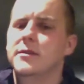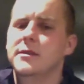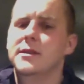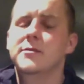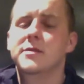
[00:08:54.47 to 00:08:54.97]

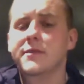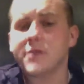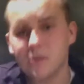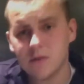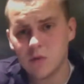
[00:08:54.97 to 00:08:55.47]
Teams 11
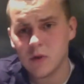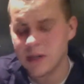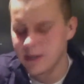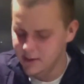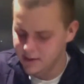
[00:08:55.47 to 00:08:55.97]
through
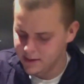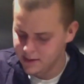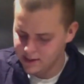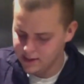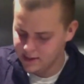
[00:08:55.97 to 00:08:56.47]
20.
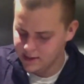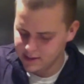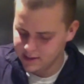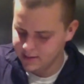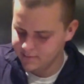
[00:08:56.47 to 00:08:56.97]
We're